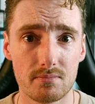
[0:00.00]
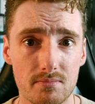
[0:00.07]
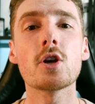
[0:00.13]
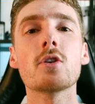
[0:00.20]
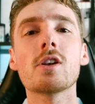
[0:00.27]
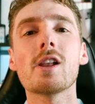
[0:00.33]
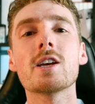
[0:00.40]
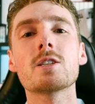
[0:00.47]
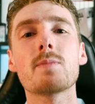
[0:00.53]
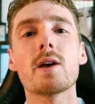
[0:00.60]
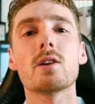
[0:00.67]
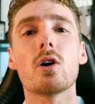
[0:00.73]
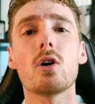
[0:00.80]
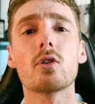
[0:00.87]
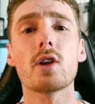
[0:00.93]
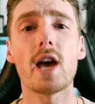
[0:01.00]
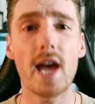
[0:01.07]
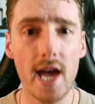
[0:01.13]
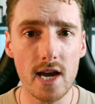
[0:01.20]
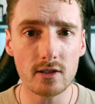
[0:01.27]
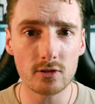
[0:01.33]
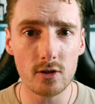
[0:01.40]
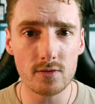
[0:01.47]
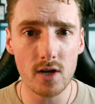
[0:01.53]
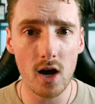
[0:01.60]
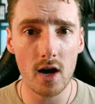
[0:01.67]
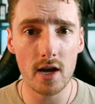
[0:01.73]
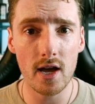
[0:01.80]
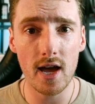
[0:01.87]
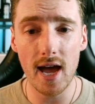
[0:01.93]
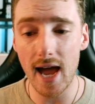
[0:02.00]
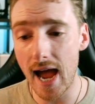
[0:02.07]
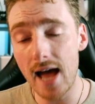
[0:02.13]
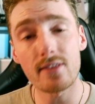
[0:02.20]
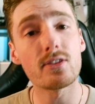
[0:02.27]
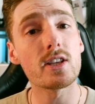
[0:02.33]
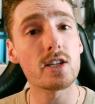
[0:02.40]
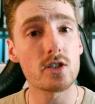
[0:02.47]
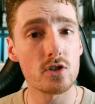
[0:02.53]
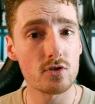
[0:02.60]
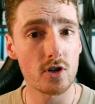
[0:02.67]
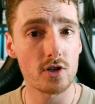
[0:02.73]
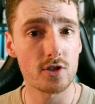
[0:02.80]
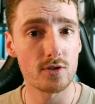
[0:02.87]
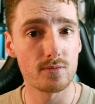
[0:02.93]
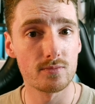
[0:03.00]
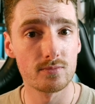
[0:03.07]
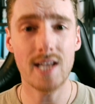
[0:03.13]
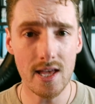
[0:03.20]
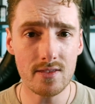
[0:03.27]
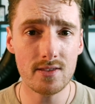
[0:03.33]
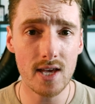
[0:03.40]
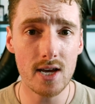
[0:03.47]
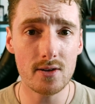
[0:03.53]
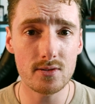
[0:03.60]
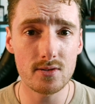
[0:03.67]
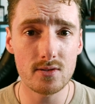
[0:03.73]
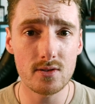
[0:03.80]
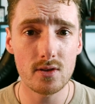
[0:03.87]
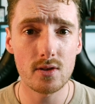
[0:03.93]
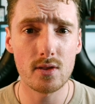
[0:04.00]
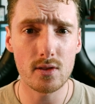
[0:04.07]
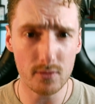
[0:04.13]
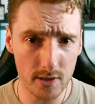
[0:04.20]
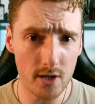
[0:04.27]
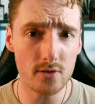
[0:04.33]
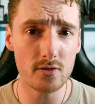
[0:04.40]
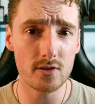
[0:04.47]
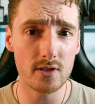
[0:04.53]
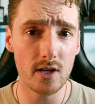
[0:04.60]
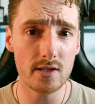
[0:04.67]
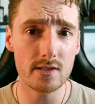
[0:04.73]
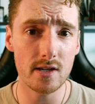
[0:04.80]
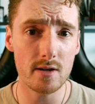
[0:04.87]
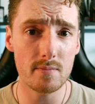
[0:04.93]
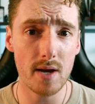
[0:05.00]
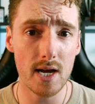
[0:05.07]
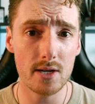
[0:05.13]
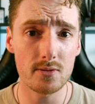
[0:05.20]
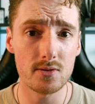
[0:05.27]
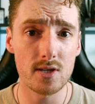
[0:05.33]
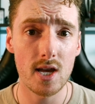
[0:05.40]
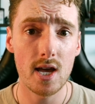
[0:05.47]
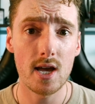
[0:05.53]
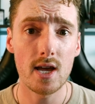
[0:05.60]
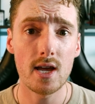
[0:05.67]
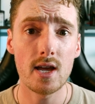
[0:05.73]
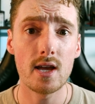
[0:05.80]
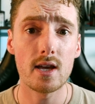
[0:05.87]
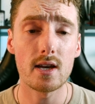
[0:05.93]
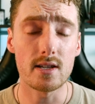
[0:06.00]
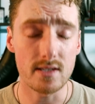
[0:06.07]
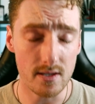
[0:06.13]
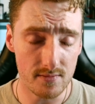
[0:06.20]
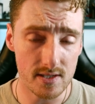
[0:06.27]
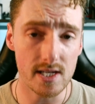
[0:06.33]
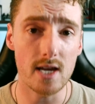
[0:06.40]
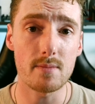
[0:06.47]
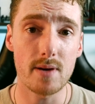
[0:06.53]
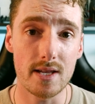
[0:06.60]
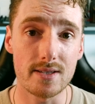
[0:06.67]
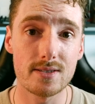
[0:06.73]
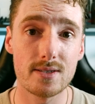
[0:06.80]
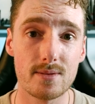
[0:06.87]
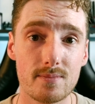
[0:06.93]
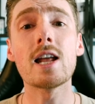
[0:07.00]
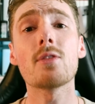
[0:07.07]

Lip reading: The total I spent on aircraft hire and the instruction, £10,399 and 78 pence.